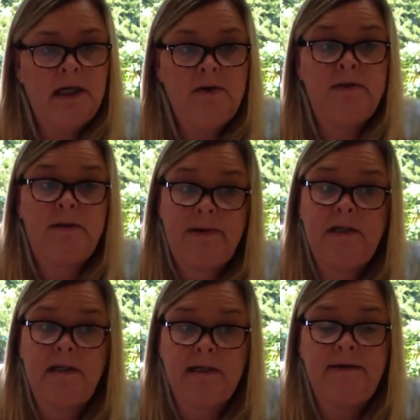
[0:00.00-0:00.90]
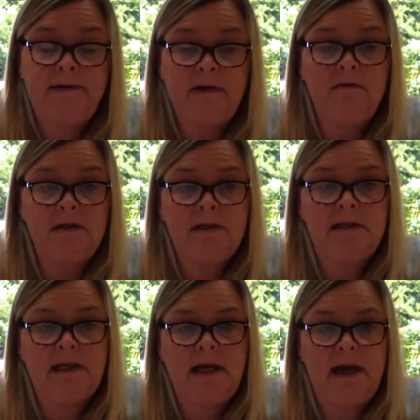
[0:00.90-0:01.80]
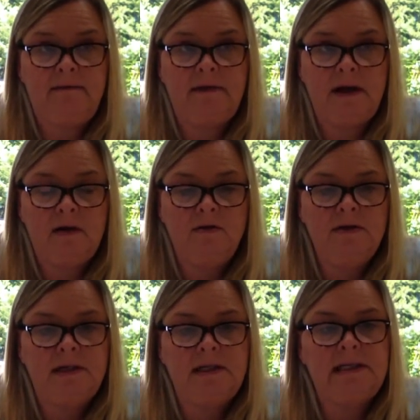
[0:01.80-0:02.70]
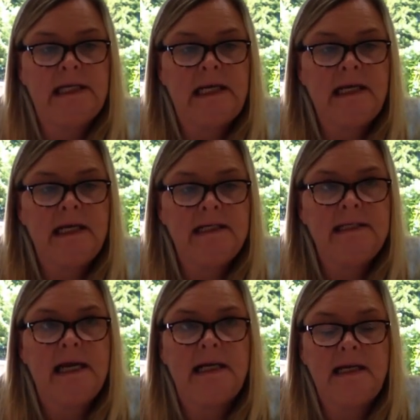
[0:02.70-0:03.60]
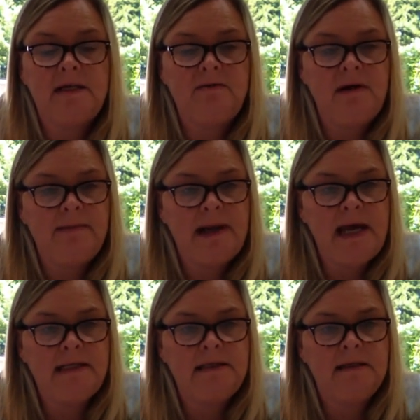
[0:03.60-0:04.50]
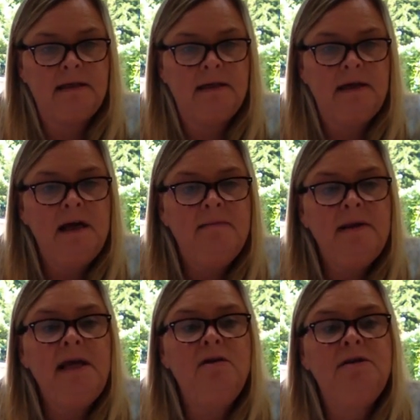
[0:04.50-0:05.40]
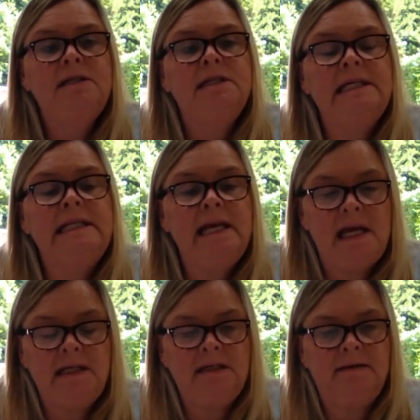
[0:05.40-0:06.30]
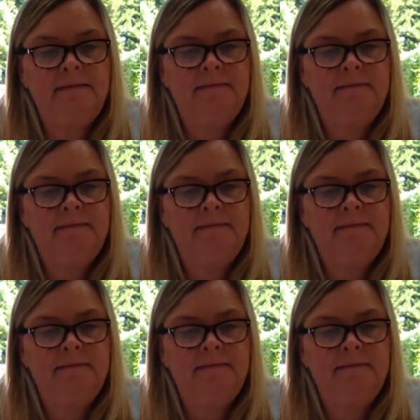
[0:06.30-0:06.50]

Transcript: It was especially difficult to stick everything onto the ceiling in exactly its right place. But they got it done in the end.